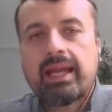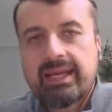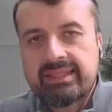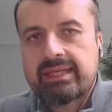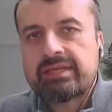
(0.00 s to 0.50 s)

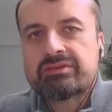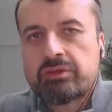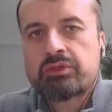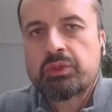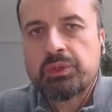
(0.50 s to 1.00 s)
And the latest
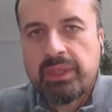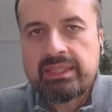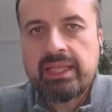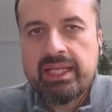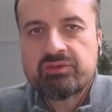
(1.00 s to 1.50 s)
tutorial
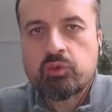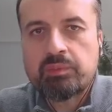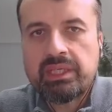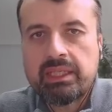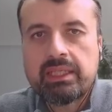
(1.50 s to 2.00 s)
in the list will
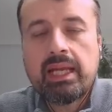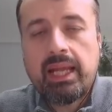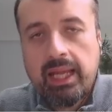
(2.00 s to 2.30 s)
be